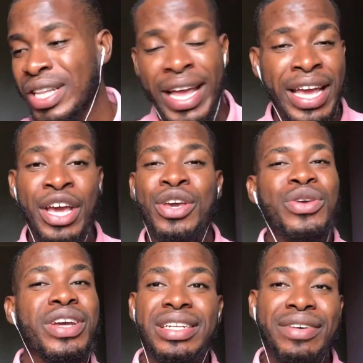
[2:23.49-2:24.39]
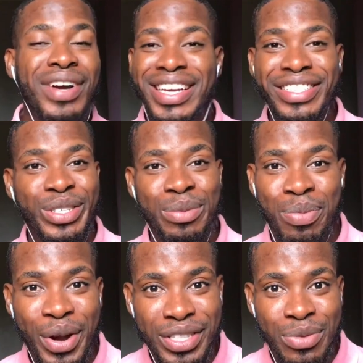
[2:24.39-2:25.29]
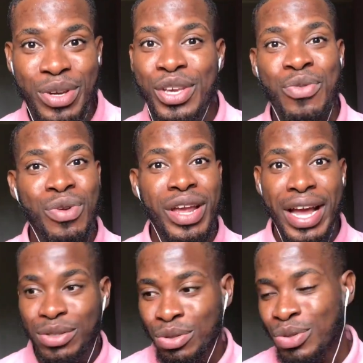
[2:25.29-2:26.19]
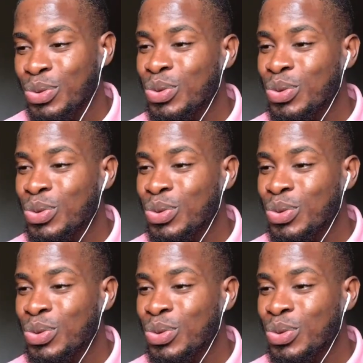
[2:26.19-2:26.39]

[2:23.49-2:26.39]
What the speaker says: Like, you can never get disappointed when you react to